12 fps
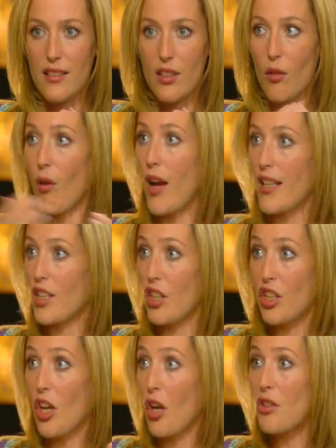you're right,
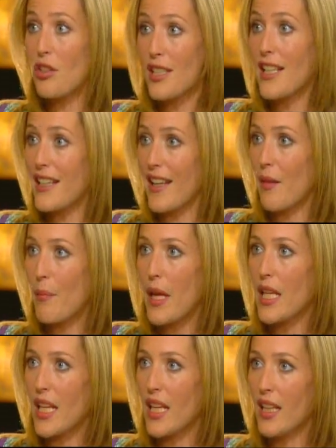you don't see that
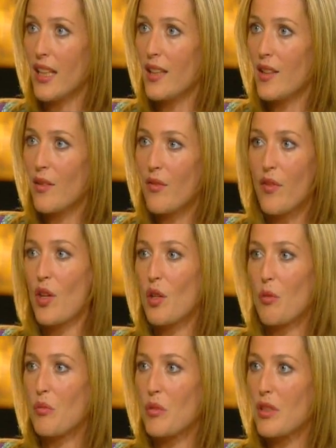many
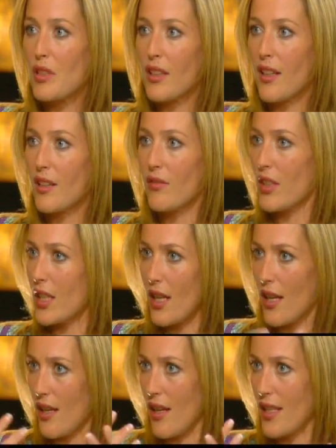films kind of
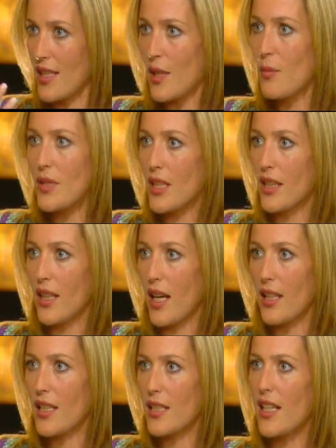exhibiting
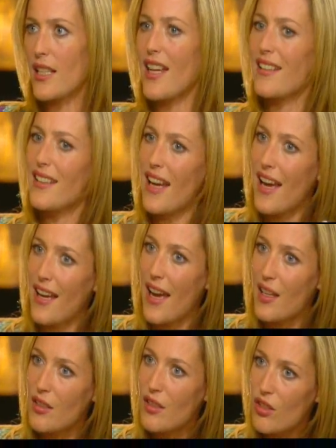that these days,
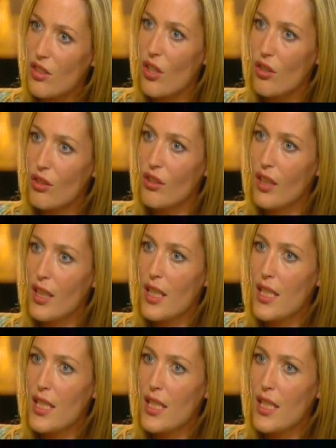and so